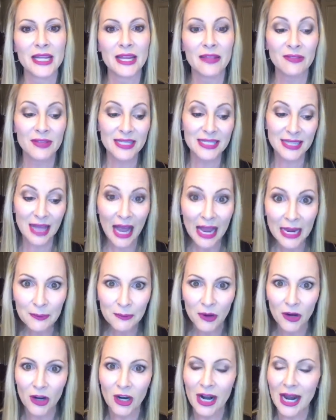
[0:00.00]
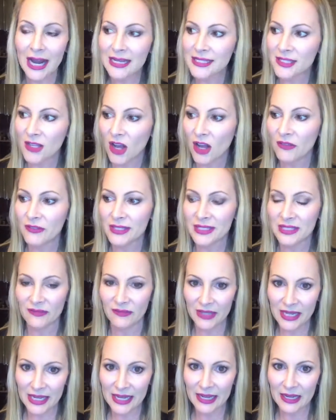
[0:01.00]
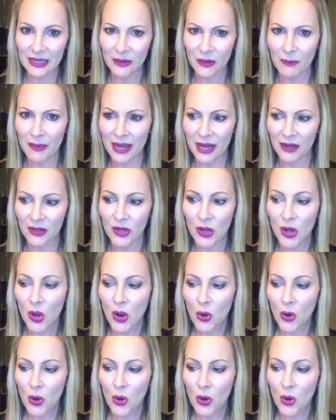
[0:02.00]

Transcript: and in the sidebar I saw this video about